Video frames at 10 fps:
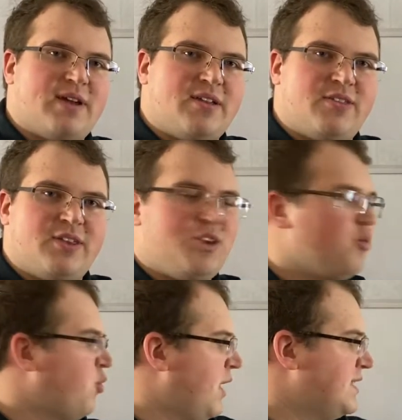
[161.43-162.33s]
anything
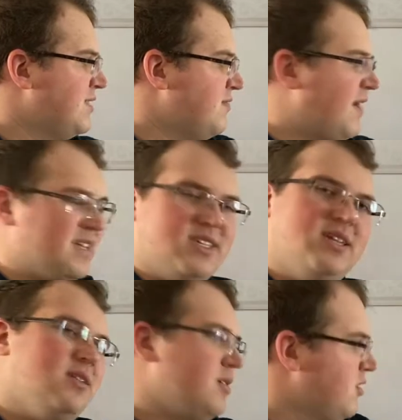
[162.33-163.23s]
you want to invest
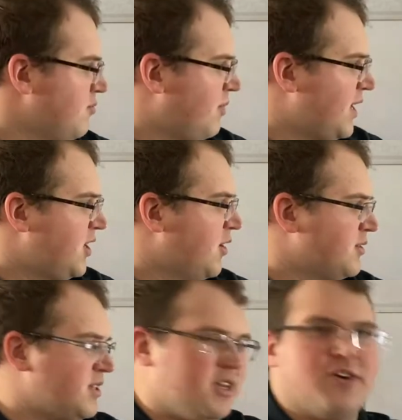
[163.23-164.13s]
in. Your money
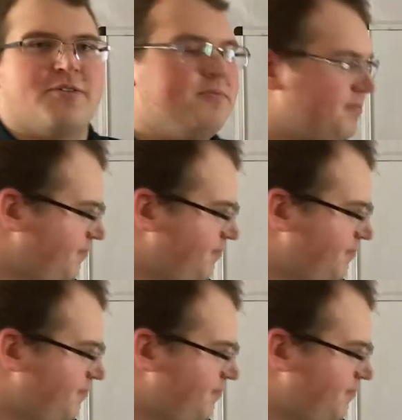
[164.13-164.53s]
goes in here.